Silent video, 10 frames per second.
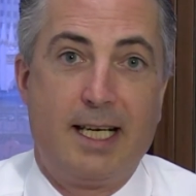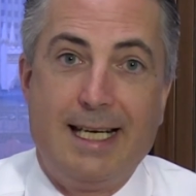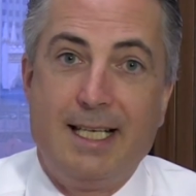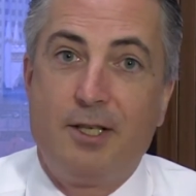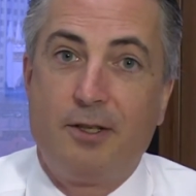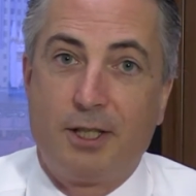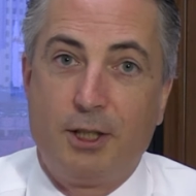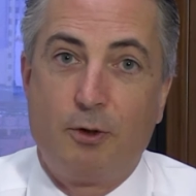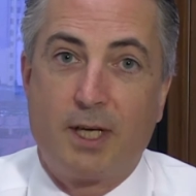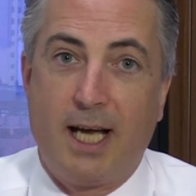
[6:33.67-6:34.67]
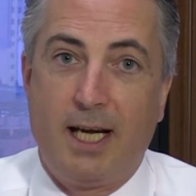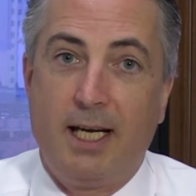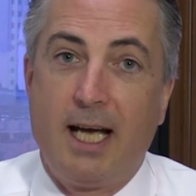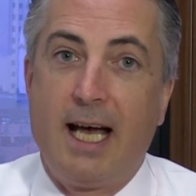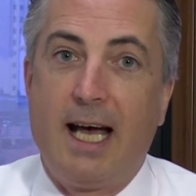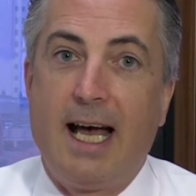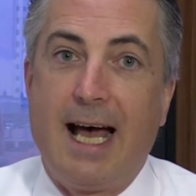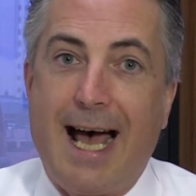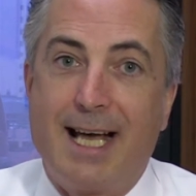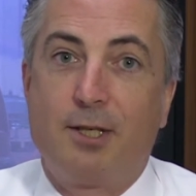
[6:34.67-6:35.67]
into the UK
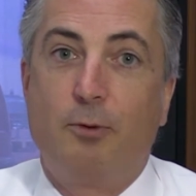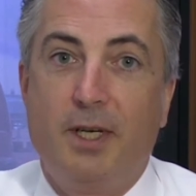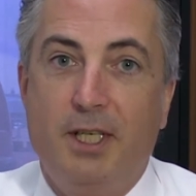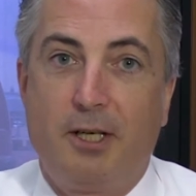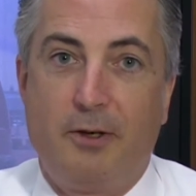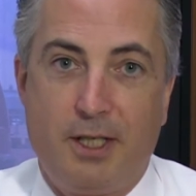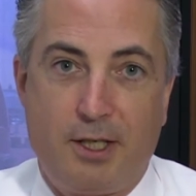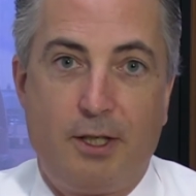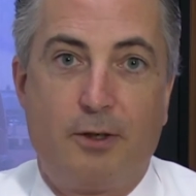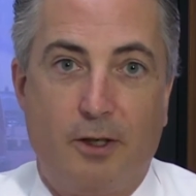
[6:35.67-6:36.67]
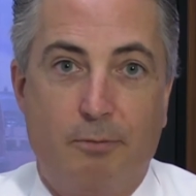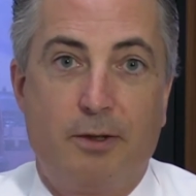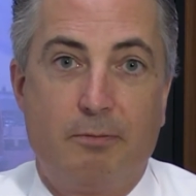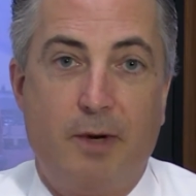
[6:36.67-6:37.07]
as a window into Europe.